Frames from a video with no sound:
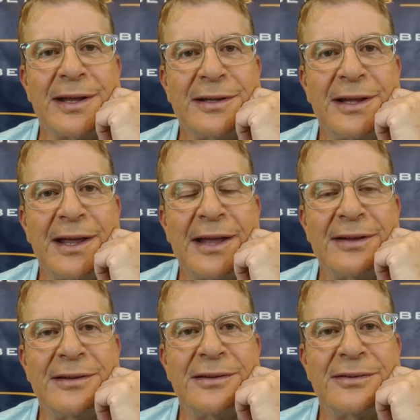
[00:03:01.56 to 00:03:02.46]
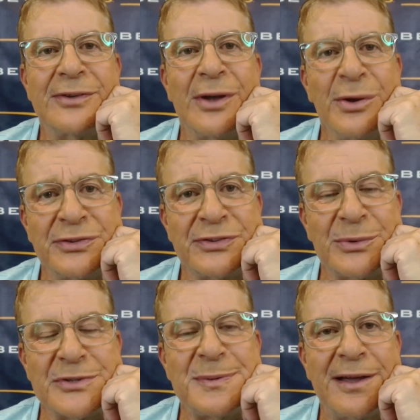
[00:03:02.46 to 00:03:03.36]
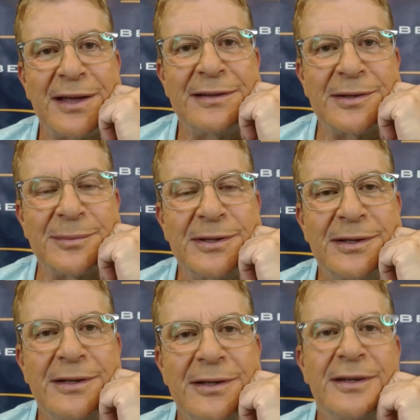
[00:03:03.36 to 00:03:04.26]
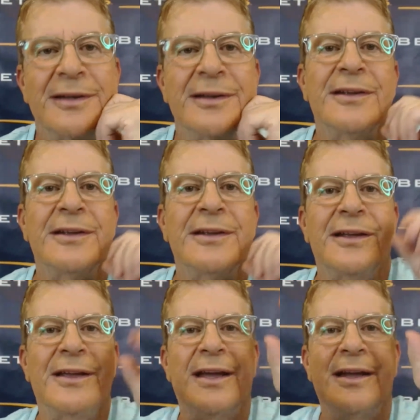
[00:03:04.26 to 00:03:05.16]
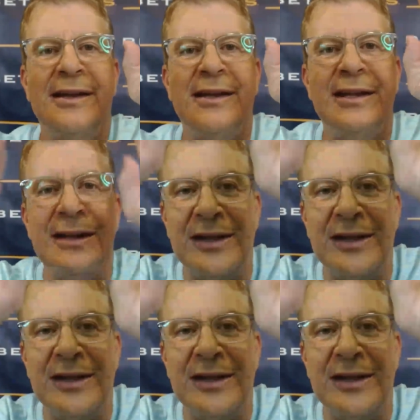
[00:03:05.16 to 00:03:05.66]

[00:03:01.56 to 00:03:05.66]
caught it, and Sosa was behind him, and he,